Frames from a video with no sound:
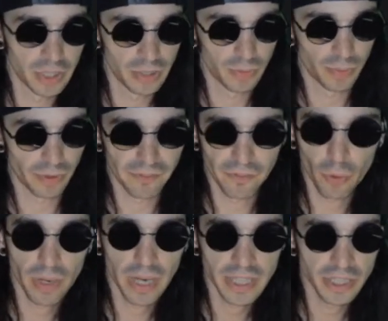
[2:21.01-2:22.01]

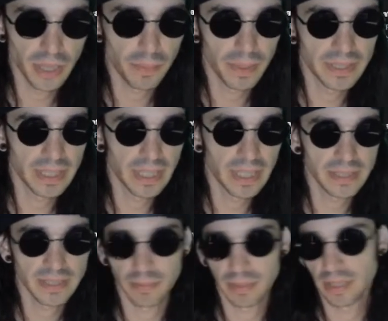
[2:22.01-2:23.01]
Before I jump into this,
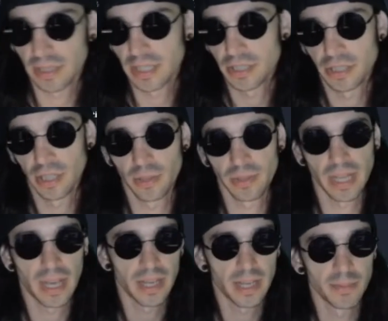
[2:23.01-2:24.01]
I'm going to let you know
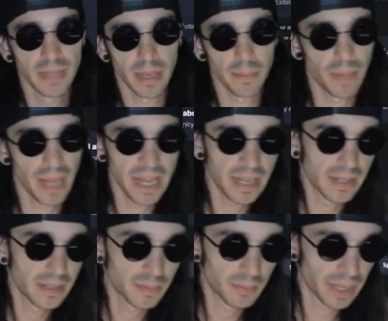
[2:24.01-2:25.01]
that I am not
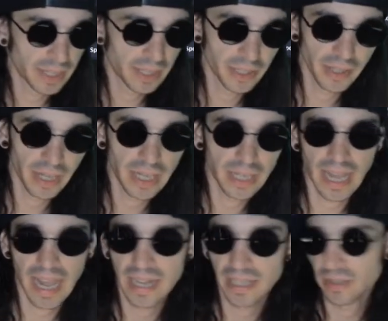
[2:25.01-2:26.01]
paid by Curate in
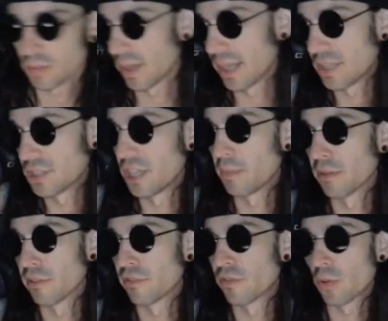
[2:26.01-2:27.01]
any way, shape,
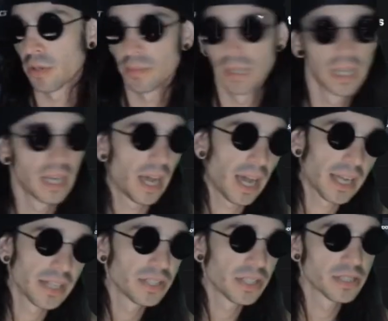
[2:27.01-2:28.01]
or form.
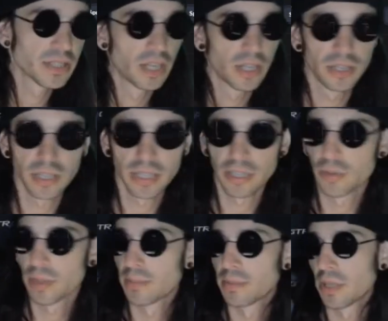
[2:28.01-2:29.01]
I just look at the
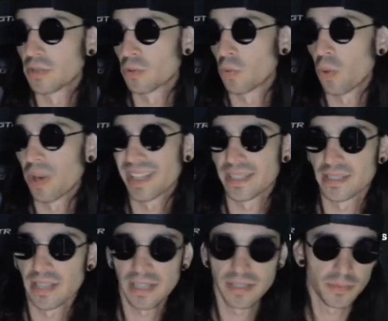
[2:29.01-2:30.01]
cryptos, what
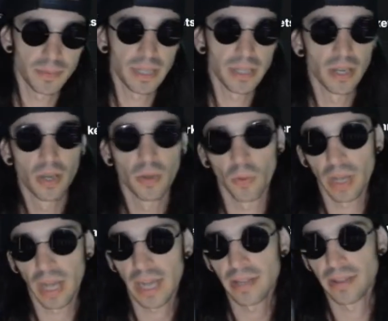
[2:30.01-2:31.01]
excites me,
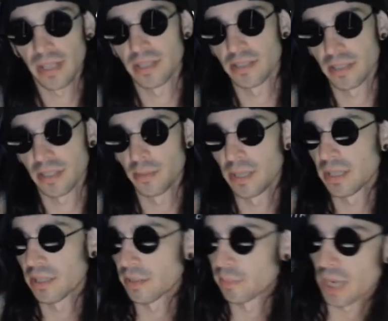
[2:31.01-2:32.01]
what I think is going to be a
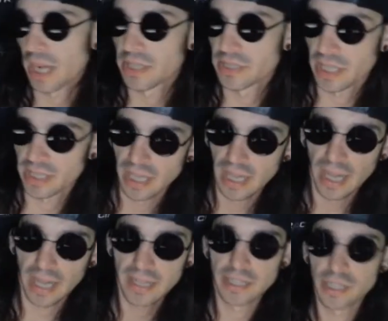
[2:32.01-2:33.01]
good project,
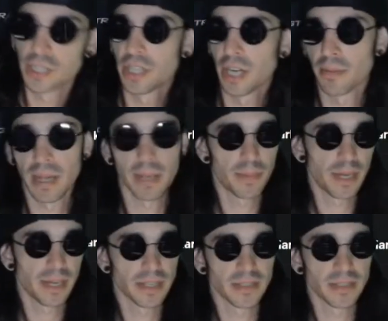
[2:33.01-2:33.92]
and I just share my opinion.